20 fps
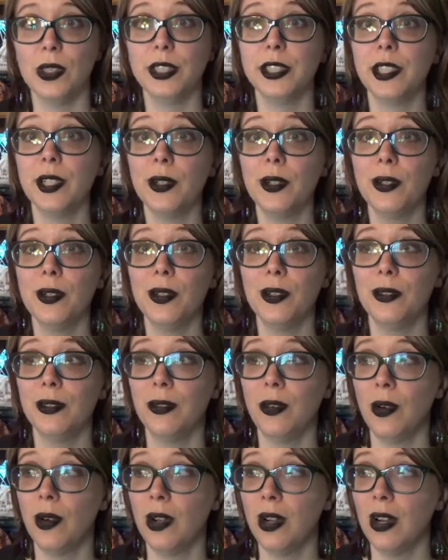So
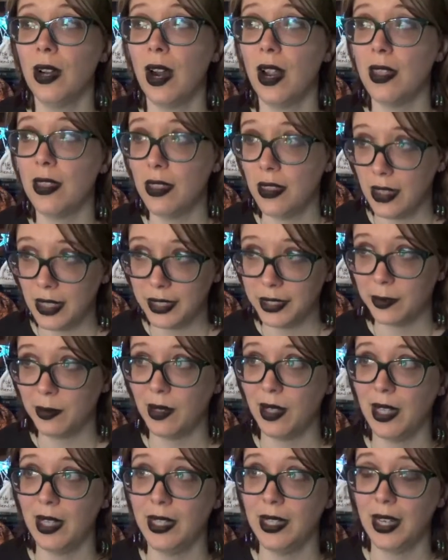for this
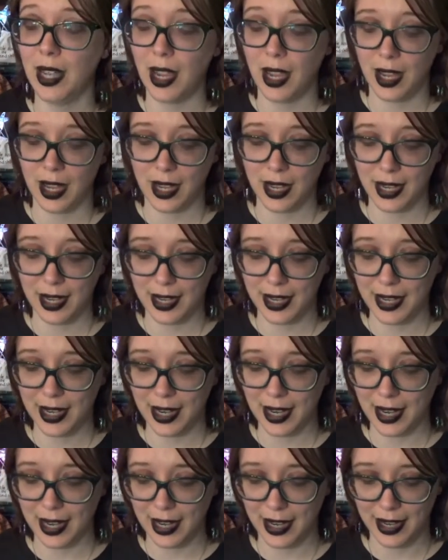one,
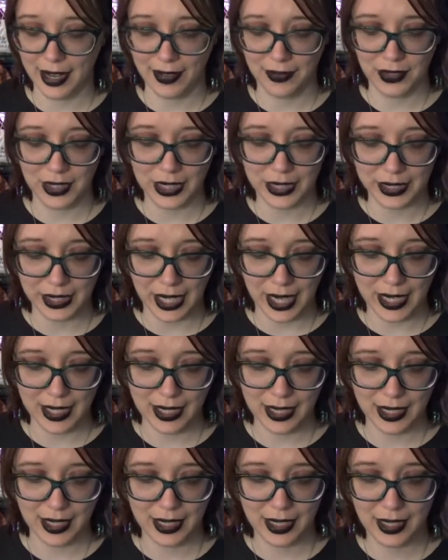I have
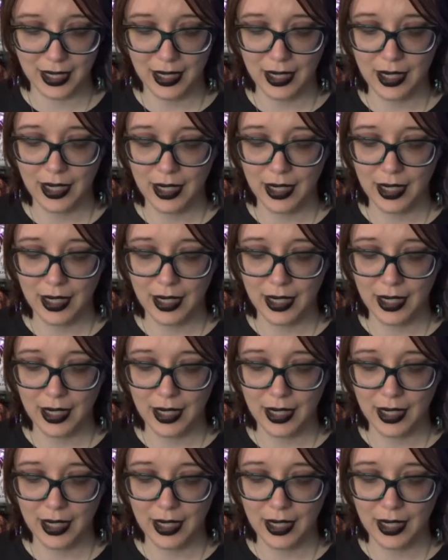decided,